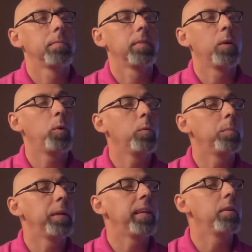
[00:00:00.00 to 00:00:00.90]
That we
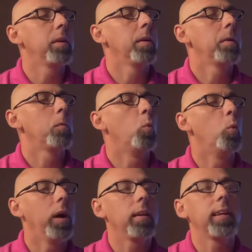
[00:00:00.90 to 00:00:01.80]
would be
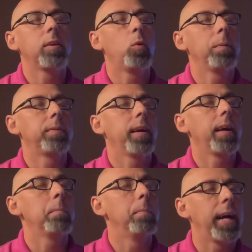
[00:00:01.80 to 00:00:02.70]
well-equipped
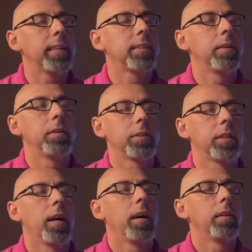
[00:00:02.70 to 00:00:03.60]
ambassadors,
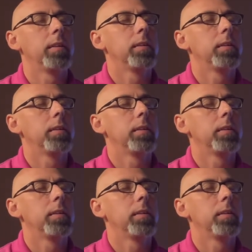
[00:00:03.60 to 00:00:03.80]
God.